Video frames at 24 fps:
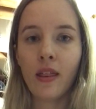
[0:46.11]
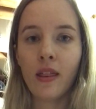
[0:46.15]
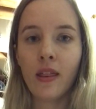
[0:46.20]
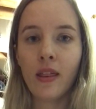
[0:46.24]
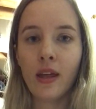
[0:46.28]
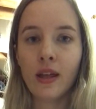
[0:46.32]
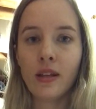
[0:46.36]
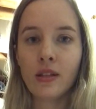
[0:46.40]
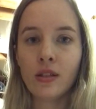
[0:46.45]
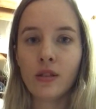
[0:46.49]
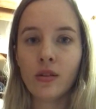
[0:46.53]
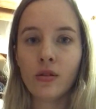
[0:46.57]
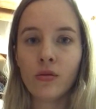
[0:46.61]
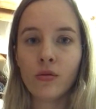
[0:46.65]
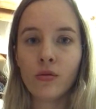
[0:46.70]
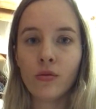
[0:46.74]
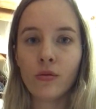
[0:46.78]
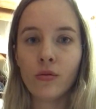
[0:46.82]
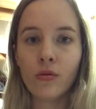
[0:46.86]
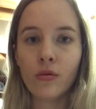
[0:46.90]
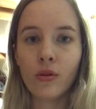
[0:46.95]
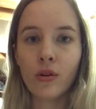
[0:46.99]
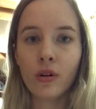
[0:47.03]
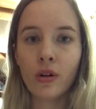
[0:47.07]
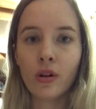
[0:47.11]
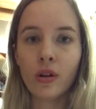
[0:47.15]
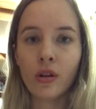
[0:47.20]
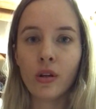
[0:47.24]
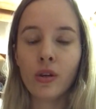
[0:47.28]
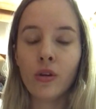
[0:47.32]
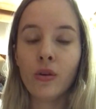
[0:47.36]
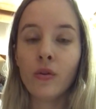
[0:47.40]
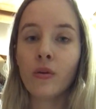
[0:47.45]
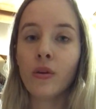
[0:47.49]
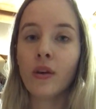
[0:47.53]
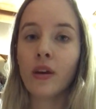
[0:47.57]
that you
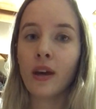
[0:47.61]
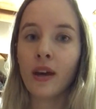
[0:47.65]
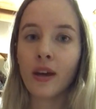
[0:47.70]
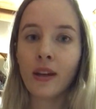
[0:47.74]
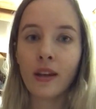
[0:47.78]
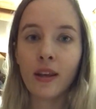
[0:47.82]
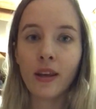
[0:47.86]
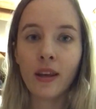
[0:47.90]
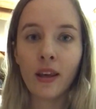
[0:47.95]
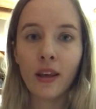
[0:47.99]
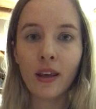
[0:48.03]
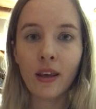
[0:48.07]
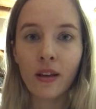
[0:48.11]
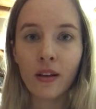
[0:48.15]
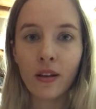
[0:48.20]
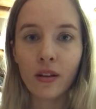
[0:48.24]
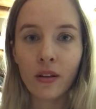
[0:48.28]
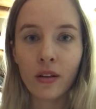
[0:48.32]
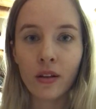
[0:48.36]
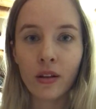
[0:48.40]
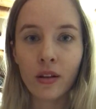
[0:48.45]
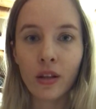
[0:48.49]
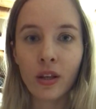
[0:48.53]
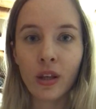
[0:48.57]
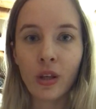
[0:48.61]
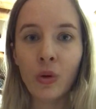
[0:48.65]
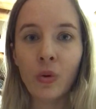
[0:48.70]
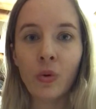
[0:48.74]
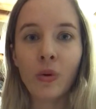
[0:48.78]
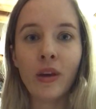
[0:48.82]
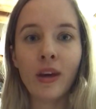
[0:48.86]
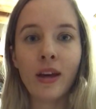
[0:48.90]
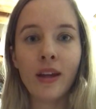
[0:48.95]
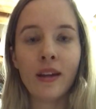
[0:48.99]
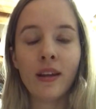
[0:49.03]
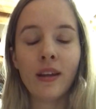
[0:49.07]
can heal, you
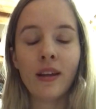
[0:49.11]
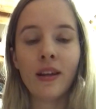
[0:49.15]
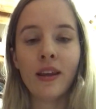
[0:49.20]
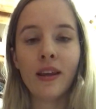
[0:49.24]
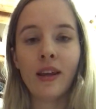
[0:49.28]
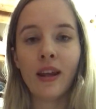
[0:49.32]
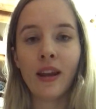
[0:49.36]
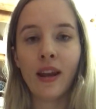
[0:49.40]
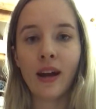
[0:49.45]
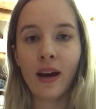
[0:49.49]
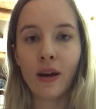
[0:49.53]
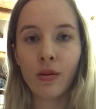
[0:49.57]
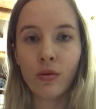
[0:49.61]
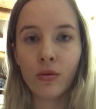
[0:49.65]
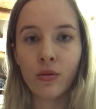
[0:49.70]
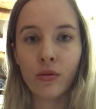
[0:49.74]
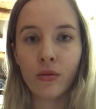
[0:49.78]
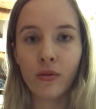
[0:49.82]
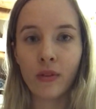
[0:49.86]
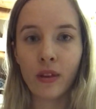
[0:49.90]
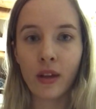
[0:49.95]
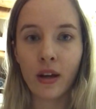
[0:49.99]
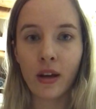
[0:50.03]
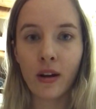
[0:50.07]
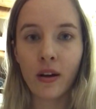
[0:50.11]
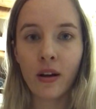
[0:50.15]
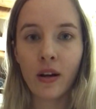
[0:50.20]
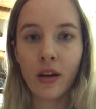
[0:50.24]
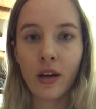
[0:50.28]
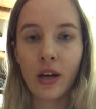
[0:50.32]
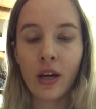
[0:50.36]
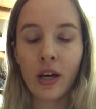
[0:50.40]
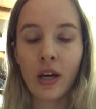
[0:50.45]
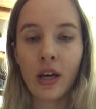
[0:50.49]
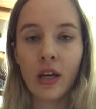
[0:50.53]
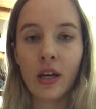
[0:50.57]
can get out of there.
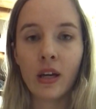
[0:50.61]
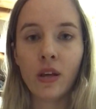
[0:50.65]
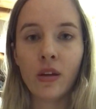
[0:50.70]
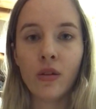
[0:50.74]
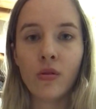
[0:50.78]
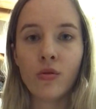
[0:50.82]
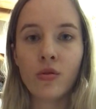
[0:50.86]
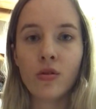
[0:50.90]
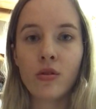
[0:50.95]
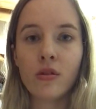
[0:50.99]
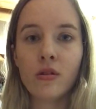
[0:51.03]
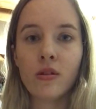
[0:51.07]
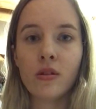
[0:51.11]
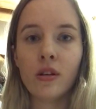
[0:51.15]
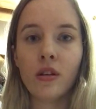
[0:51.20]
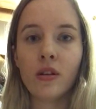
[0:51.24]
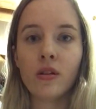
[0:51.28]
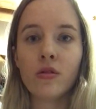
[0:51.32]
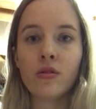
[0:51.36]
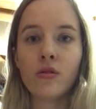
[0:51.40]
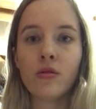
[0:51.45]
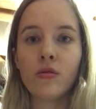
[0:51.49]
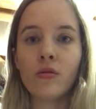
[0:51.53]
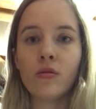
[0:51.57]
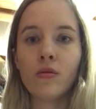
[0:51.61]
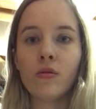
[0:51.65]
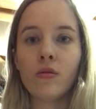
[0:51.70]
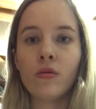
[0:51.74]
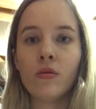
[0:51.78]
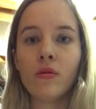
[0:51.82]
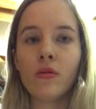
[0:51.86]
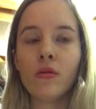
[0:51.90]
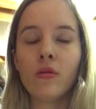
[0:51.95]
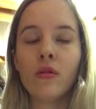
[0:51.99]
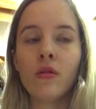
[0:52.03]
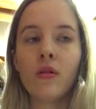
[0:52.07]
You just need
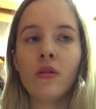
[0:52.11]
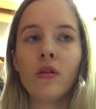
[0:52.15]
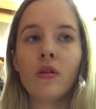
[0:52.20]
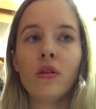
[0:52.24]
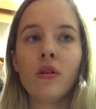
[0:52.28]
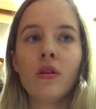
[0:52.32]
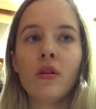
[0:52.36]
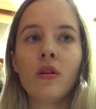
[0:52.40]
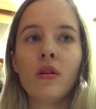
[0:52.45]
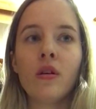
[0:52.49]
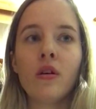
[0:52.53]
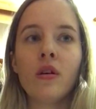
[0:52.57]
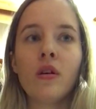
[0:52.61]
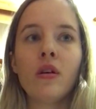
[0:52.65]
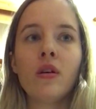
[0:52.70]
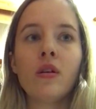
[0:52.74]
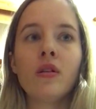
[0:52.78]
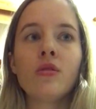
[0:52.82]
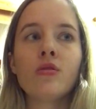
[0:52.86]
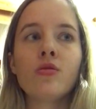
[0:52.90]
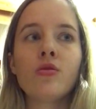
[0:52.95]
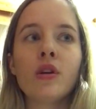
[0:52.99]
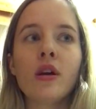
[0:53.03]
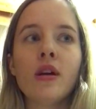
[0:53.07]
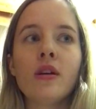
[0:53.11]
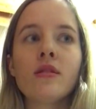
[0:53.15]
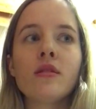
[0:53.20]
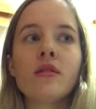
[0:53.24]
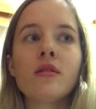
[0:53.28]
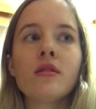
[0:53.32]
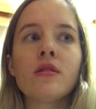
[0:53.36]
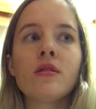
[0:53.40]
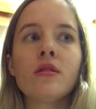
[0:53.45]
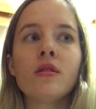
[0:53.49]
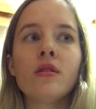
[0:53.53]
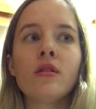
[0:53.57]
to
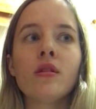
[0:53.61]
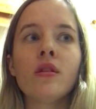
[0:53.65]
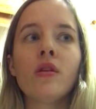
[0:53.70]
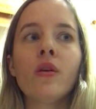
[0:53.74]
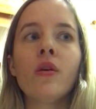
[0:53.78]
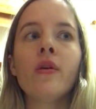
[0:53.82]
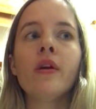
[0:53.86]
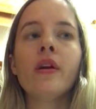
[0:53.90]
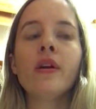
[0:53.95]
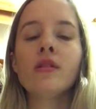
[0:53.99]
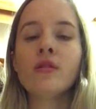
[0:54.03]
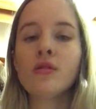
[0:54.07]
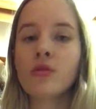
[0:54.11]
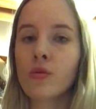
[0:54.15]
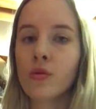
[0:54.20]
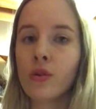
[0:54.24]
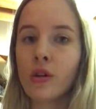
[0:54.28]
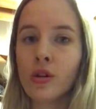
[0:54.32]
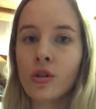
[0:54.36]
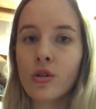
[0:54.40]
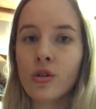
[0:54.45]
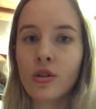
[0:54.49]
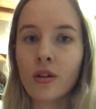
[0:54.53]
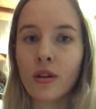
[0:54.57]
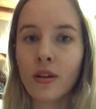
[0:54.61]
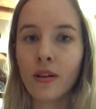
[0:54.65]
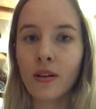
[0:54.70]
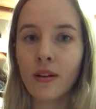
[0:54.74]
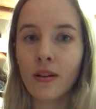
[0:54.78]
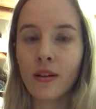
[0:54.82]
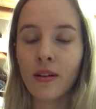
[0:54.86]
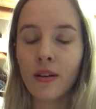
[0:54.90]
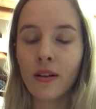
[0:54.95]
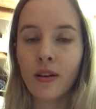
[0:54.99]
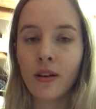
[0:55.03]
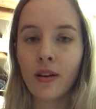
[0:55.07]
trust your intuition,